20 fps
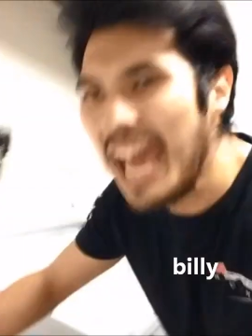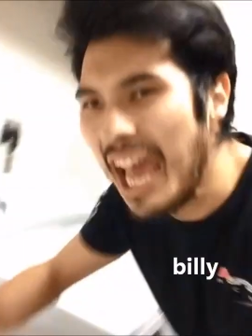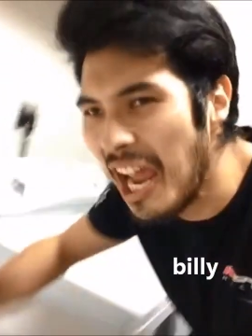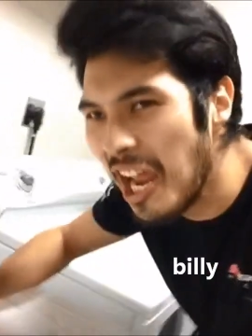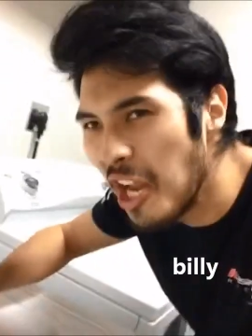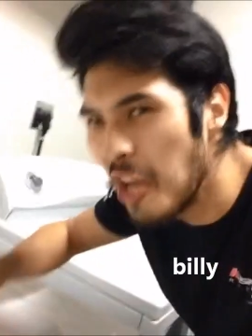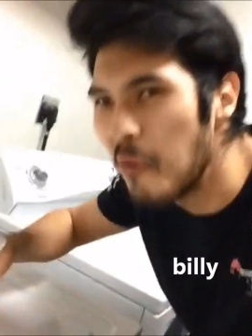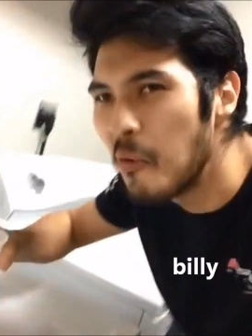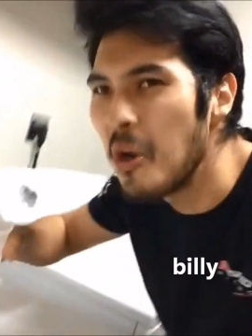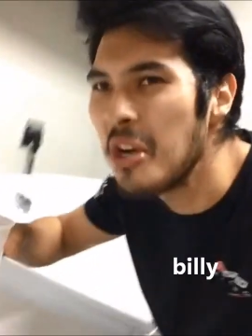
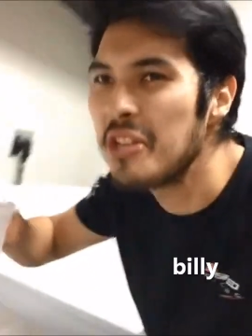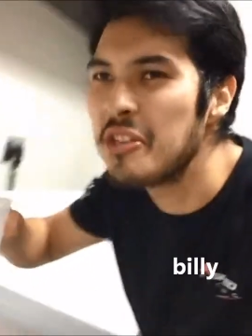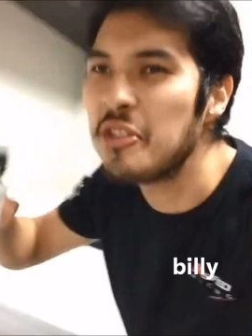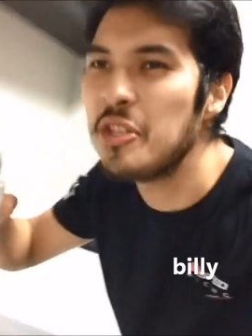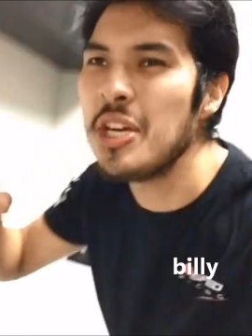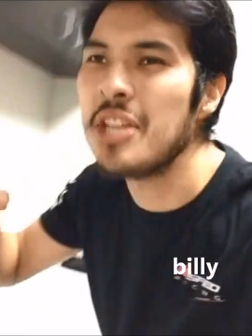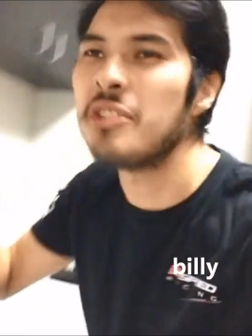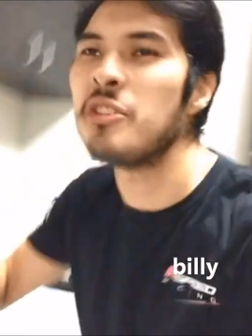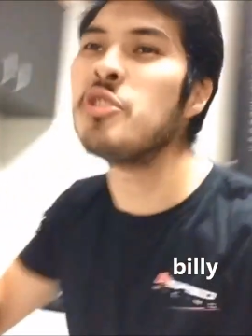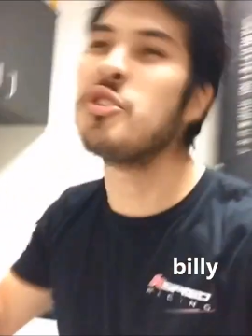Hey, what's
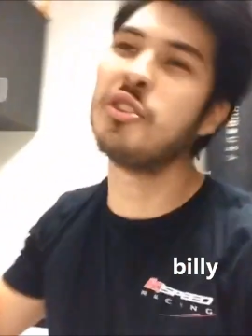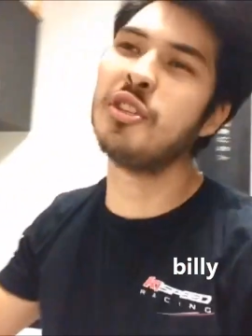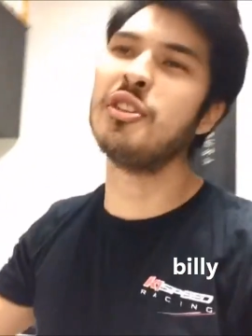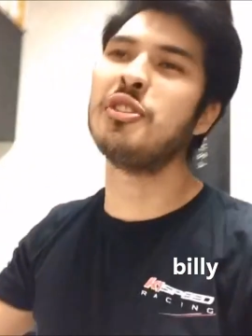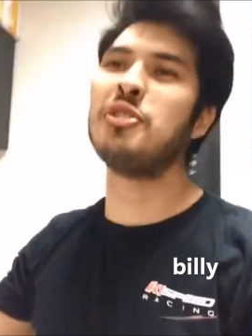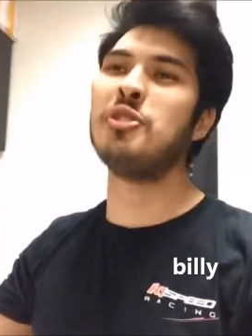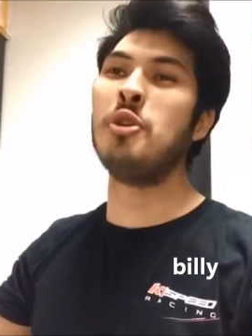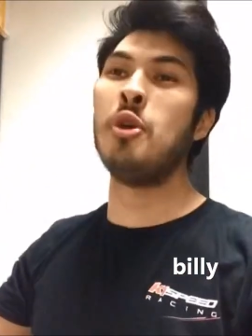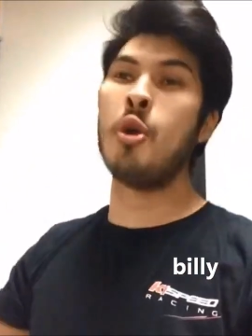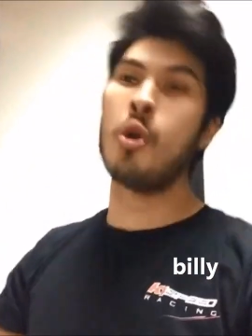this? Is
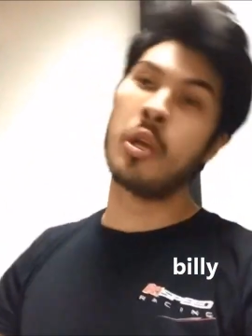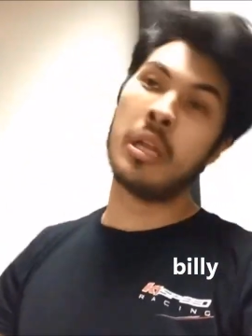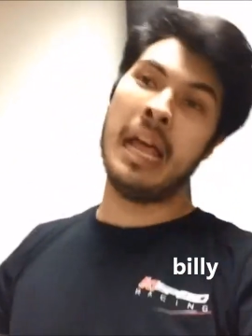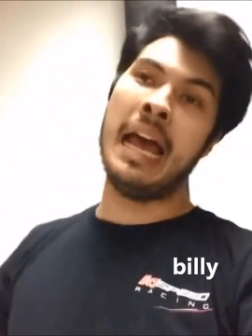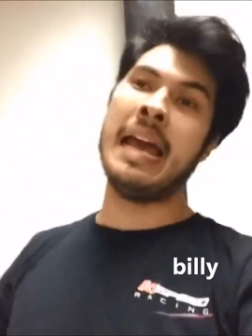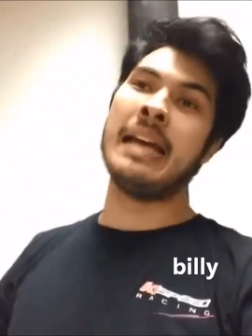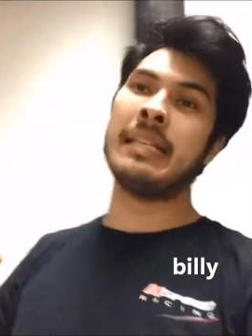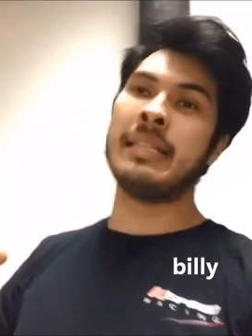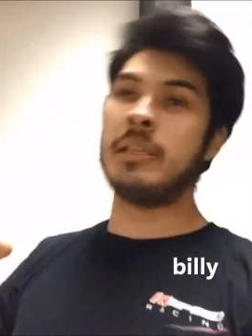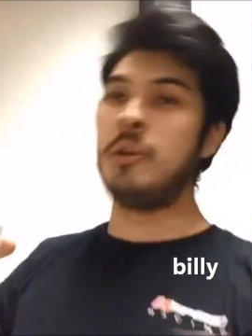this your
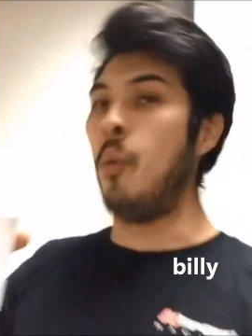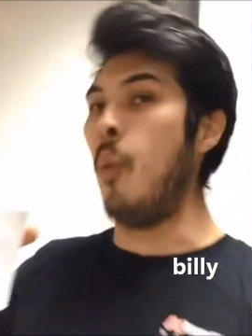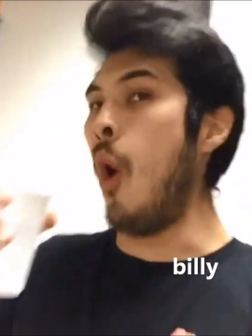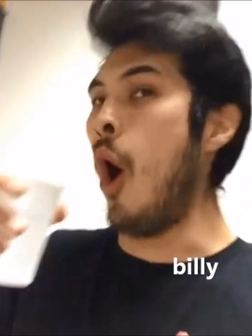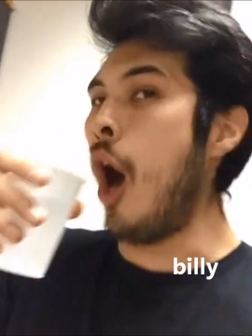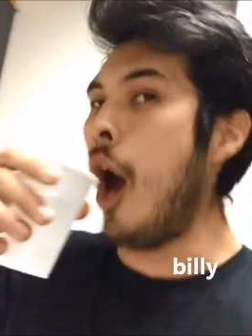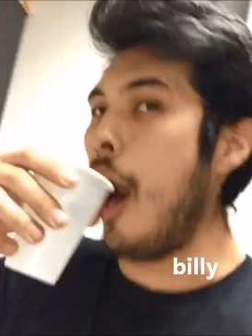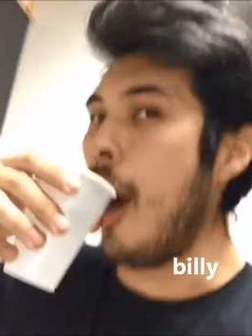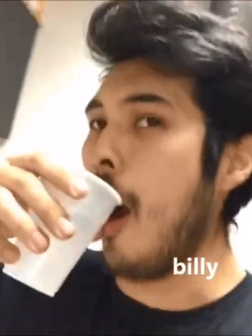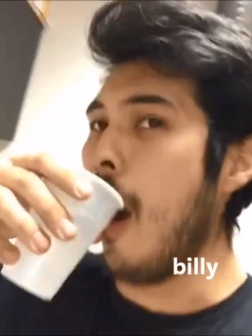glass of
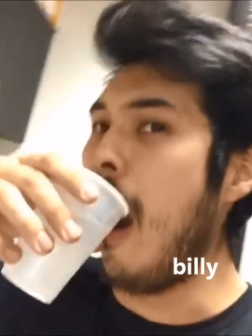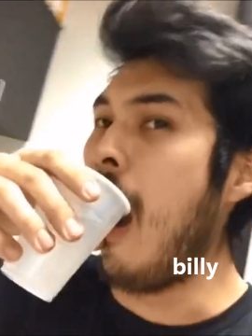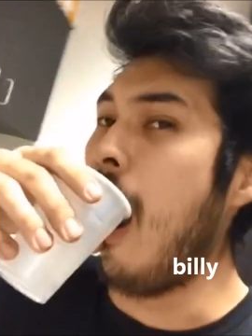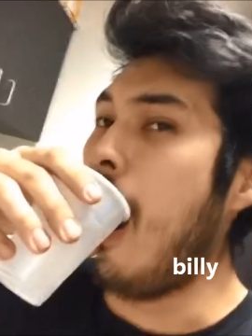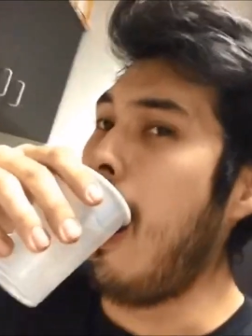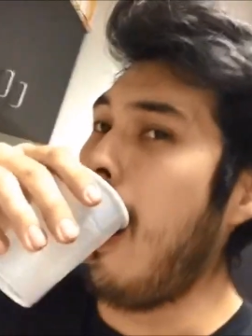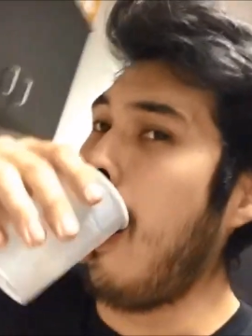water?